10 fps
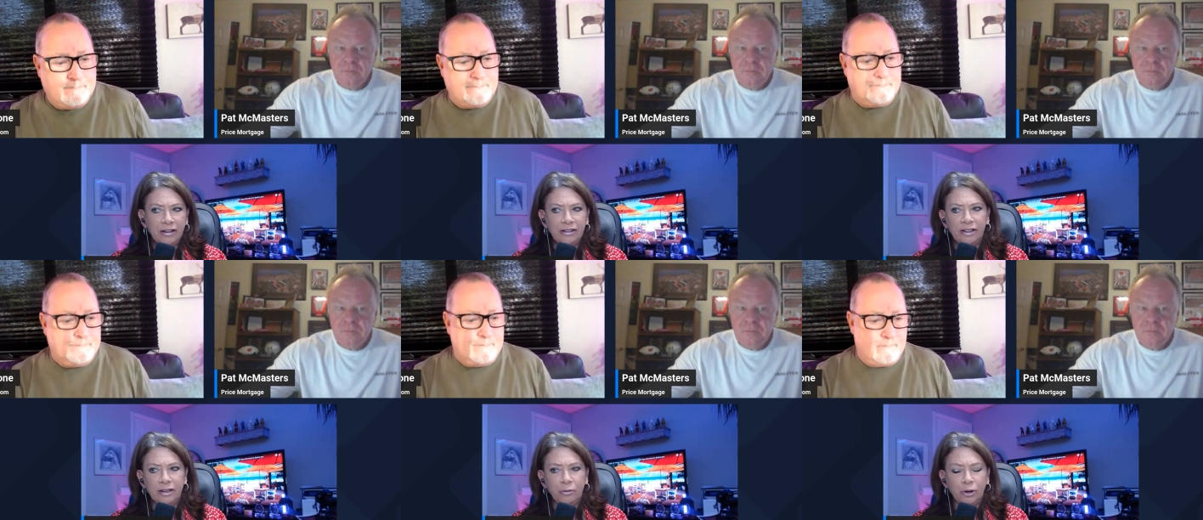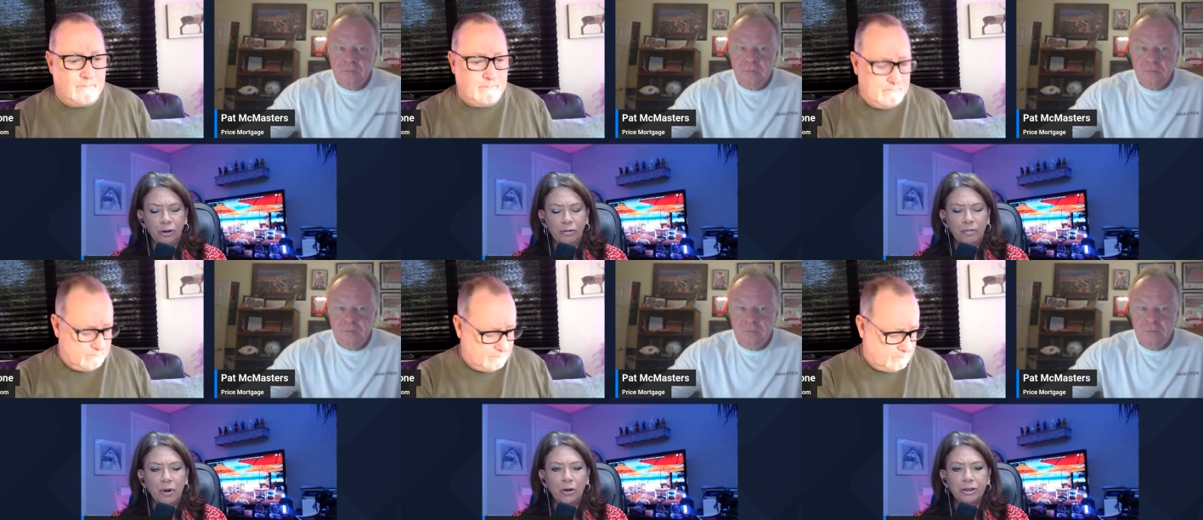Speaker 1: there were
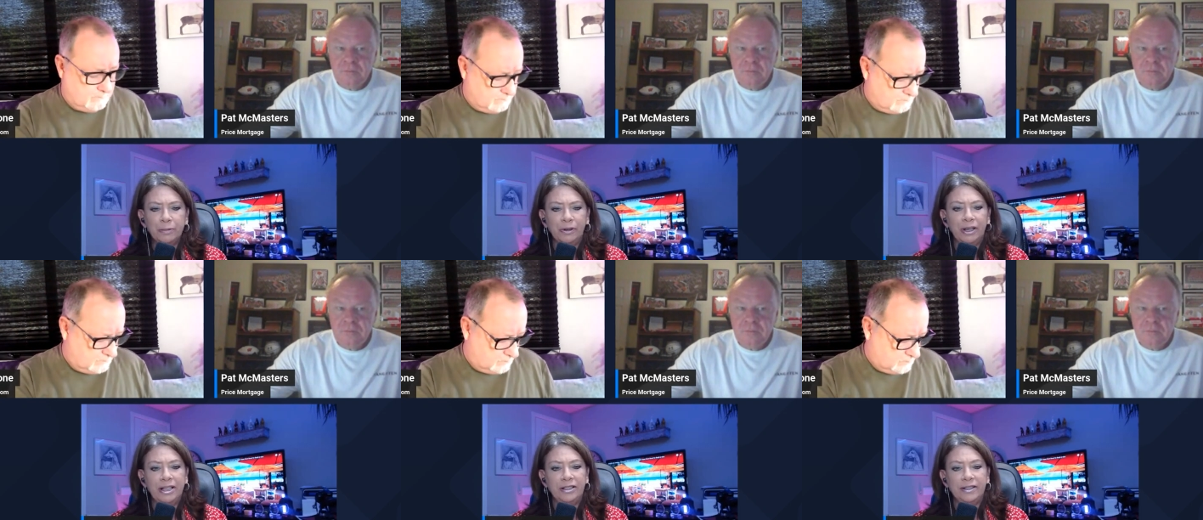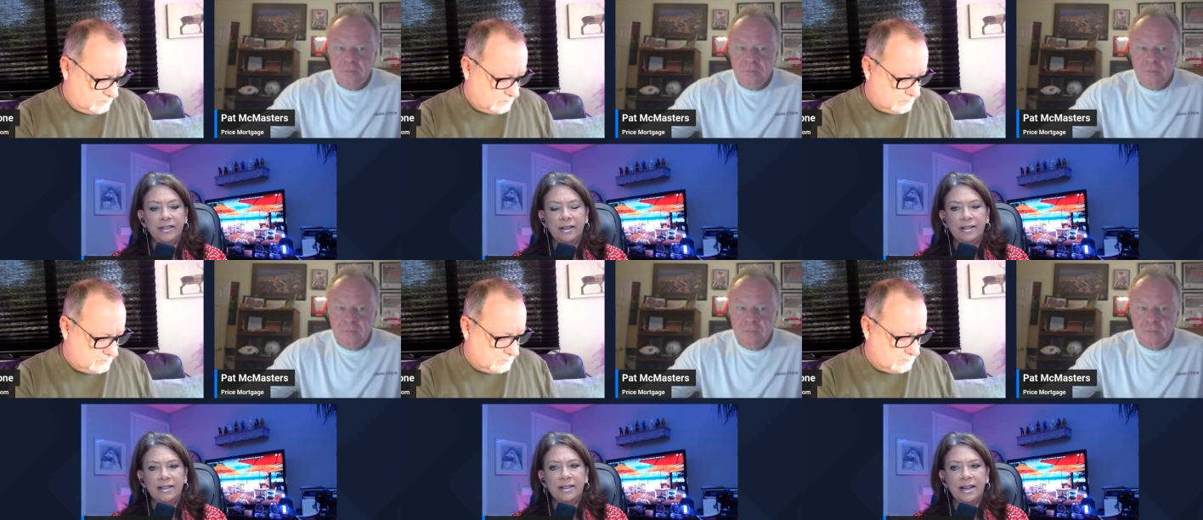multiple agents
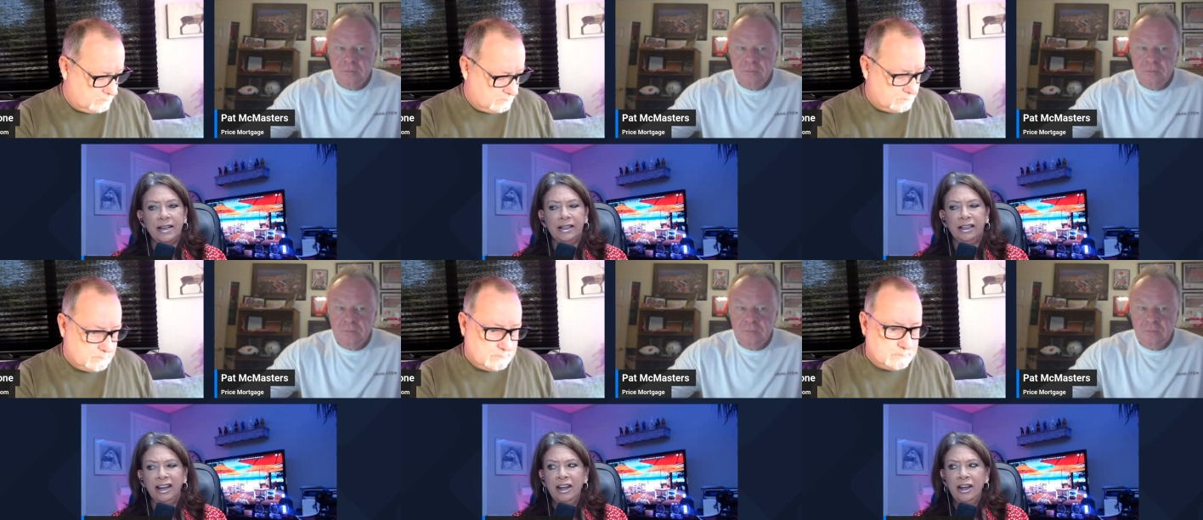stating